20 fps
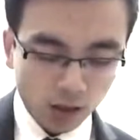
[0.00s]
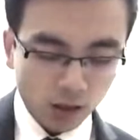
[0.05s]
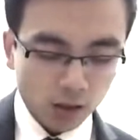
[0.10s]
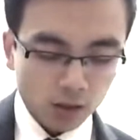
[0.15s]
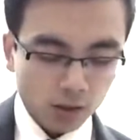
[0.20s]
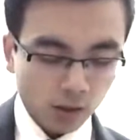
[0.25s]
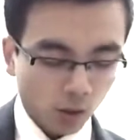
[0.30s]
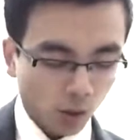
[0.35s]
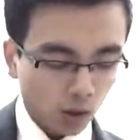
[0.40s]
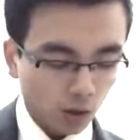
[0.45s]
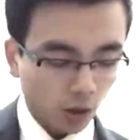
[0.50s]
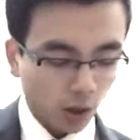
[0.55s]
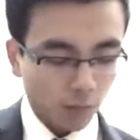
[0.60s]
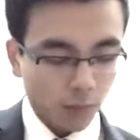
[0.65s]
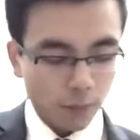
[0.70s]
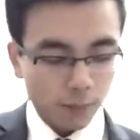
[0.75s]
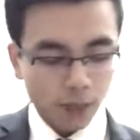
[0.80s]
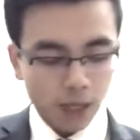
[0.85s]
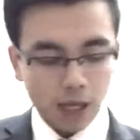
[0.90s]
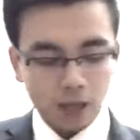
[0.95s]
So what do I
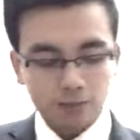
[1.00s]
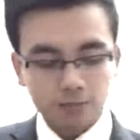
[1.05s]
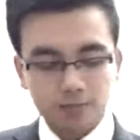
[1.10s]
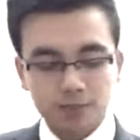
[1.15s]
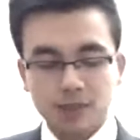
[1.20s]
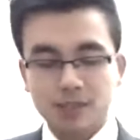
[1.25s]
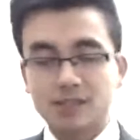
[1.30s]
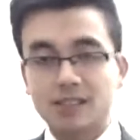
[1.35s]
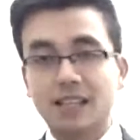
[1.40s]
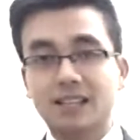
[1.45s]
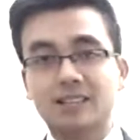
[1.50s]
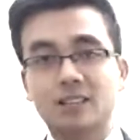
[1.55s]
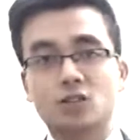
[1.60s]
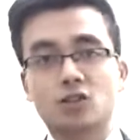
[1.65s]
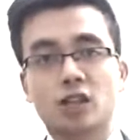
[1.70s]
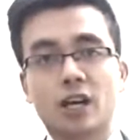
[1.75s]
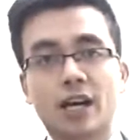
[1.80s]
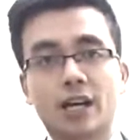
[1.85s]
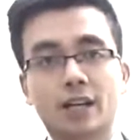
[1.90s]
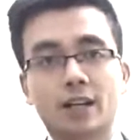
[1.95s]
mean by unpresented
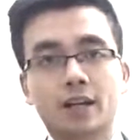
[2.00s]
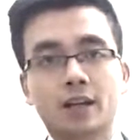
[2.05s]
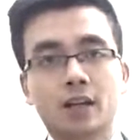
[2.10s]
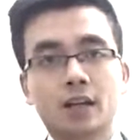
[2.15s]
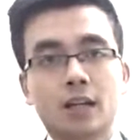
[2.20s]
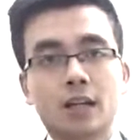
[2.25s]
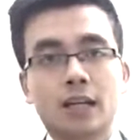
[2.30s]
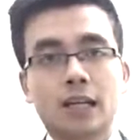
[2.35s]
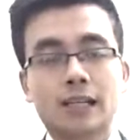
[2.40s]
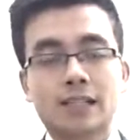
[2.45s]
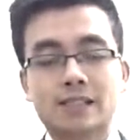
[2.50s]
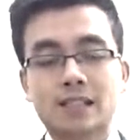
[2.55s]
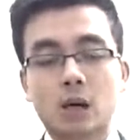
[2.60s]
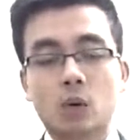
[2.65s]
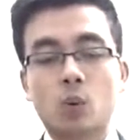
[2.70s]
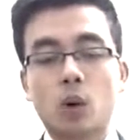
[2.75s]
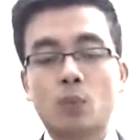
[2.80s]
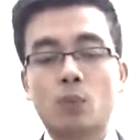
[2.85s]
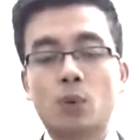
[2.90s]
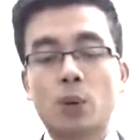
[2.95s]
check? Is that
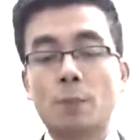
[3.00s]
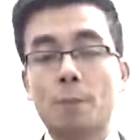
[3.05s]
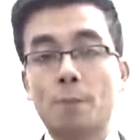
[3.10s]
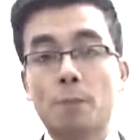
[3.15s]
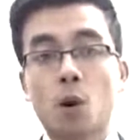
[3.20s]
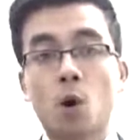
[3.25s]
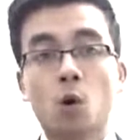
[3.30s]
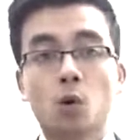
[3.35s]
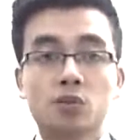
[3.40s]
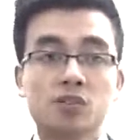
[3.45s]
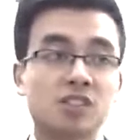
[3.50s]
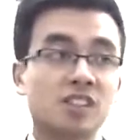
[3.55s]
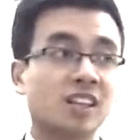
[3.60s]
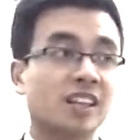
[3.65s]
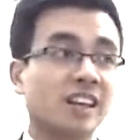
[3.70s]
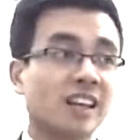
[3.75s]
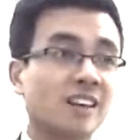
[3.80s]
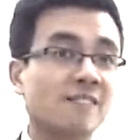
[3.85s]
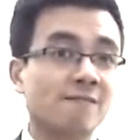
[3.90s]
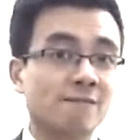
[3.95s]
when we bought
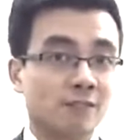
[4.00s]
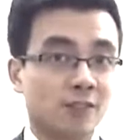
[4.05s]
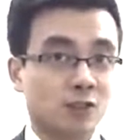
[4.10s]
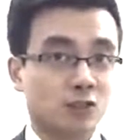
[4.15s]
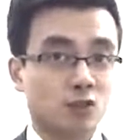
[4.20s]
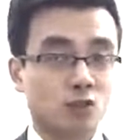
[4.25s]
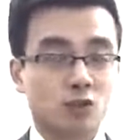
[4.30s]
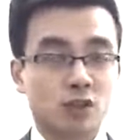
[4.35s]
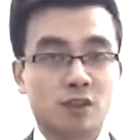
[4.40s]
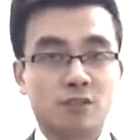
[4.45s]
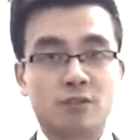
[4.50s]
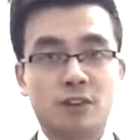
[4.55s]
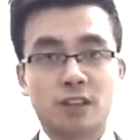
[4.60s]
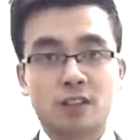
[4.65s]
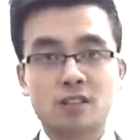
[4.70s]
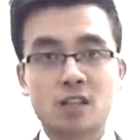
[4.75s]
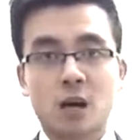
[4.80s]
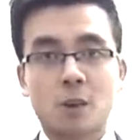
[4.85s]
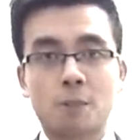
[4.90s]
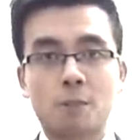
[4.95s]
the inventory, for
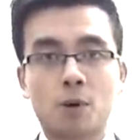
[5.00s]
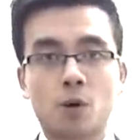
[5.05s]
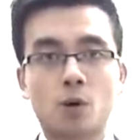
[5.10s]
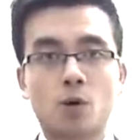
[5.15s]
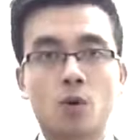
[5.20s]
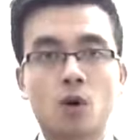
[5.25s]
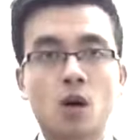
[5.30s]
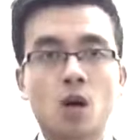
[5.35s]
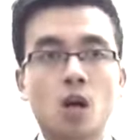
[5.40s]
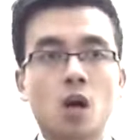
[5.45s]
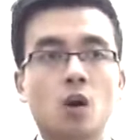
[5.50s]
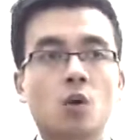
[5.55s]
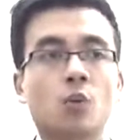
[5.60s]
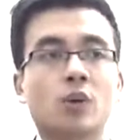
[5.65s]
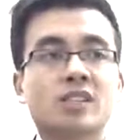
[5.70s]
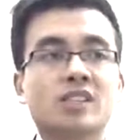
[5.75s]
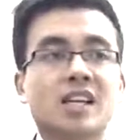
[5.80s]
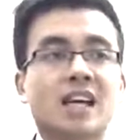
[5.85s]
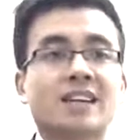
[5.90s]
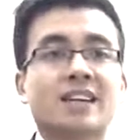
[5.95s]
example, we
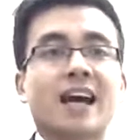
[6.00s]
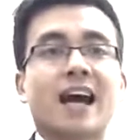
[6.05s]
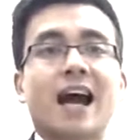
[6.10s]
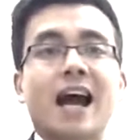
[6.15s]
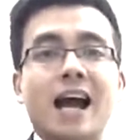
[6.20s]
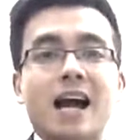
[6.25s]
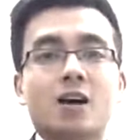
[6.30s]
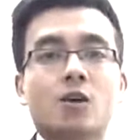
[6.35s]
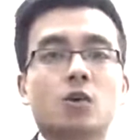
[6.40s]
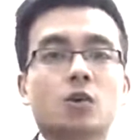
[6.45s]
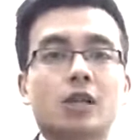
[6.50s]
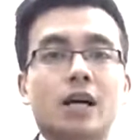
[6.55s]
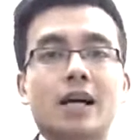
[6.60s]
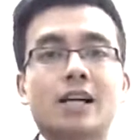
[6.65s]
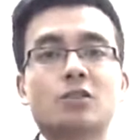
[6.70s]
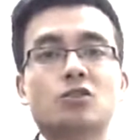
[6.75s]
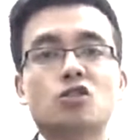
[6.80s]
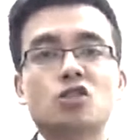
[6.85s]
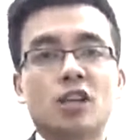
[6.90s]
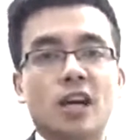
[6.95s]
sent out
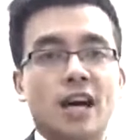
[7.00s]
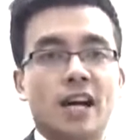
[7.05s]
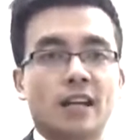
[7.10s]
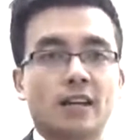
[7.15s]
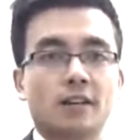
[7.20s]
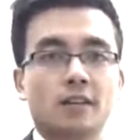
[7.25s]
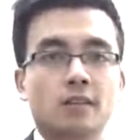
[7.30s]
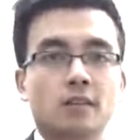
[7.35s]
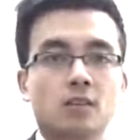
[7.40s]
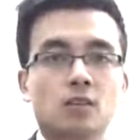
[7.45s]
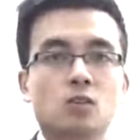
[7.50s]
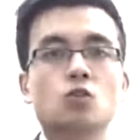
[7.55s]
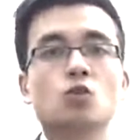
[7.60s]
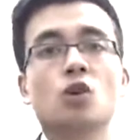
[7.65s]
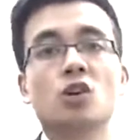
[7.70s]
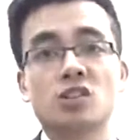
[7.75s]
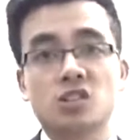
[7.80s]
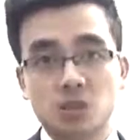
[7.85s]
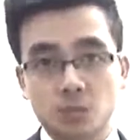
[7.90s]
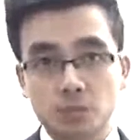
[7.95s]
a check to
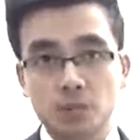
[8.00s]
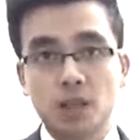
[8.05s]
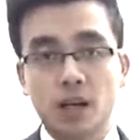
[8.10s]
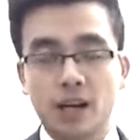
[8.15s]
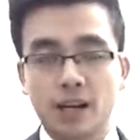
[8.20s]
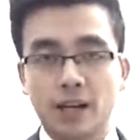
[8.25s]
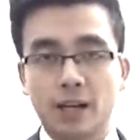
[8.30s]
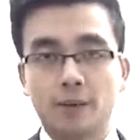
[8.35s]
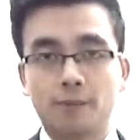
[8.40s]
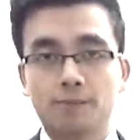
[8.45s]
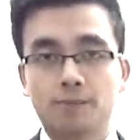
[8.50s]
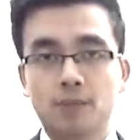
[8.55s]
a supplier.